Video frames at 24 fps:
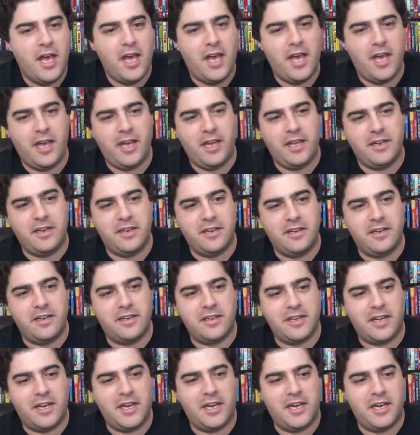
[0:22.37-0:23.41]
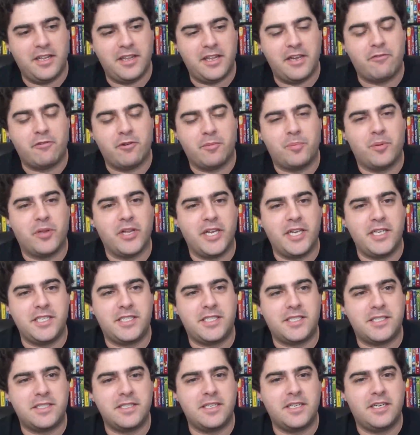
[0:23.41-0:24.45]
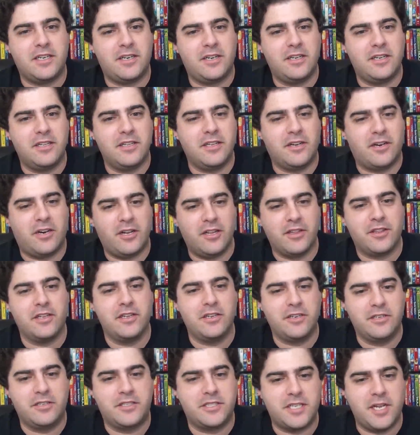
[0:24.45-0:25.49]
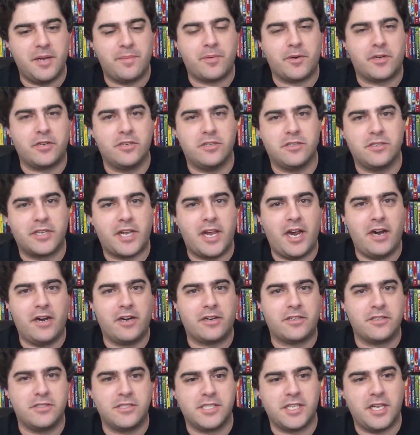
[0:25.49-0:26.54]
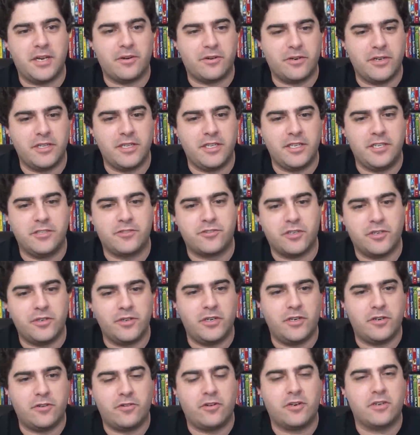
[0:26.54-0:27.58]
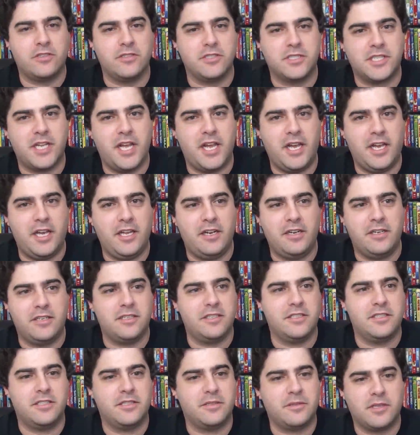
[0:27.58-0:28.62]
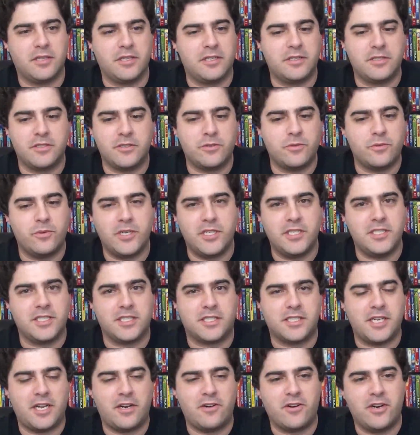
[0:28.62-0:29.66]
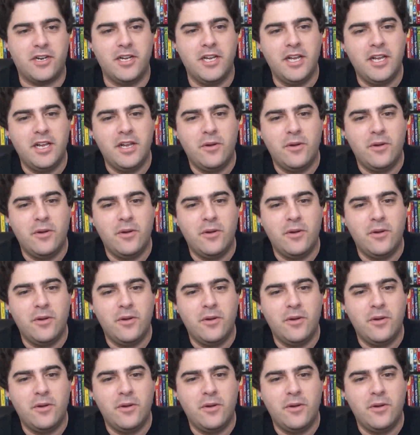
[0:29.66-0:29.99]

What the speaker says: And they replaced all the typical characters that were in the intro, you know, Grunkle Stan and the twins, etc.,